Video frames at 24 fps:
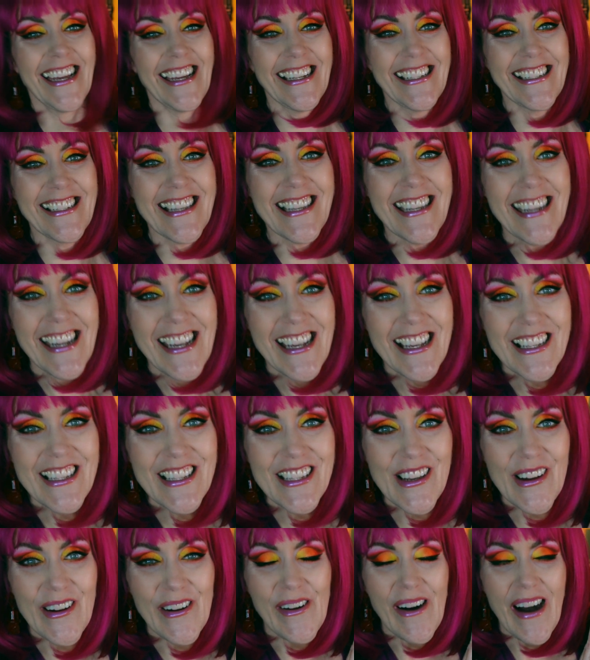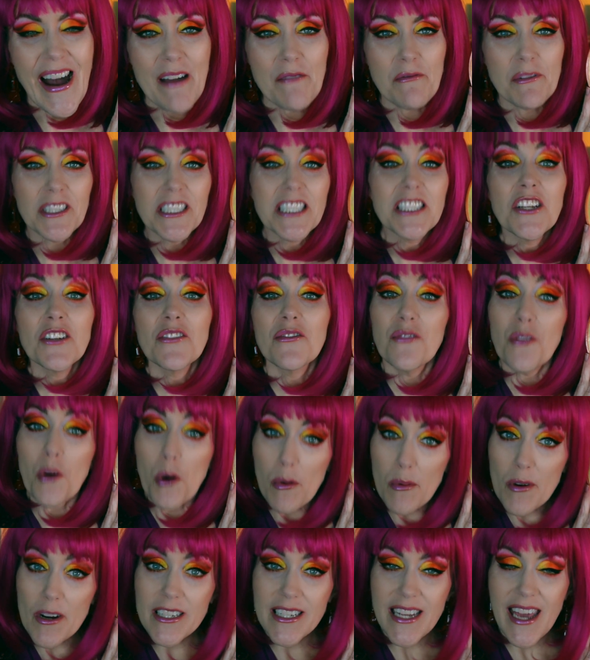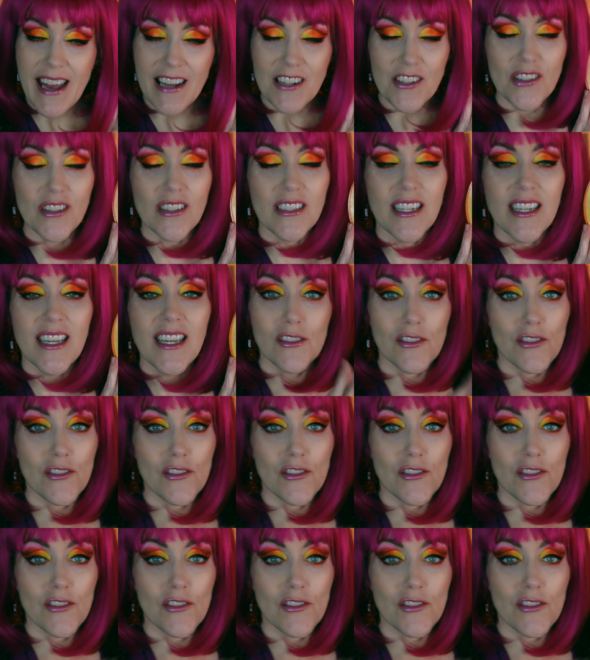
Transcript: and so I really look forward to actually